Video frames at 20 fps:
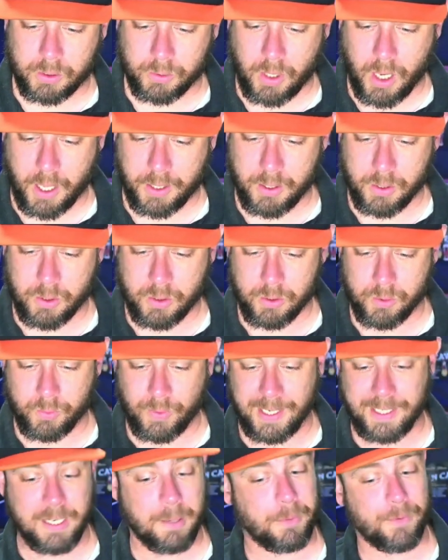Colorado,
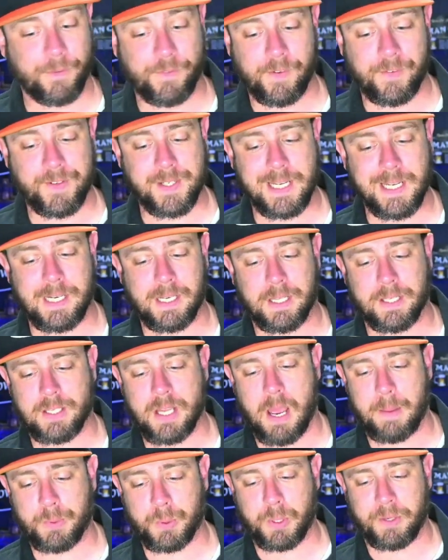ranked number 15 in the
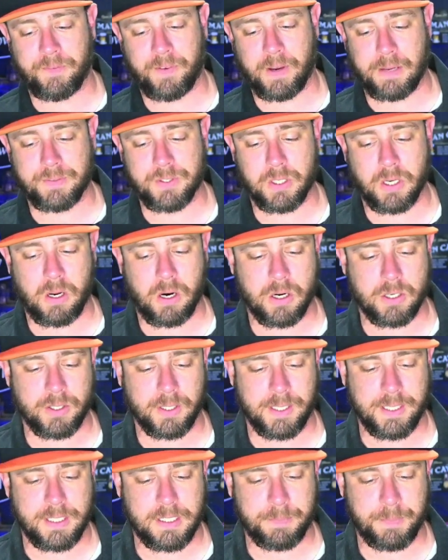top 25
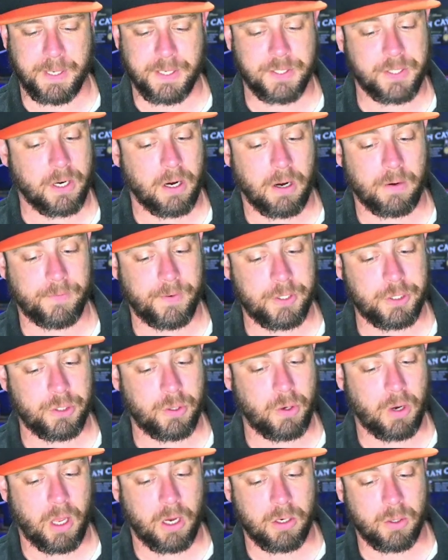cigars list by Cigar
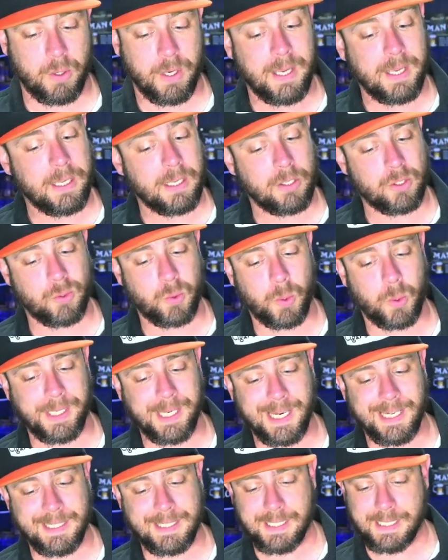Aficionado in
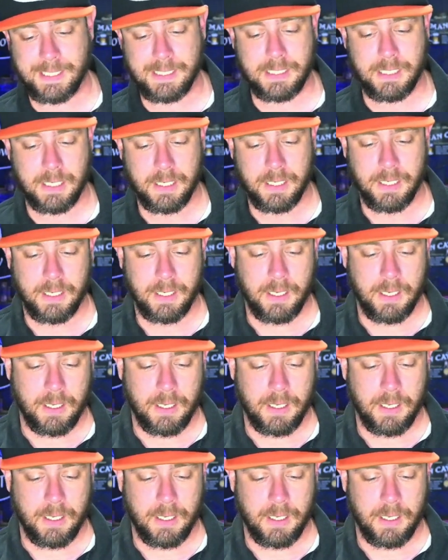2018.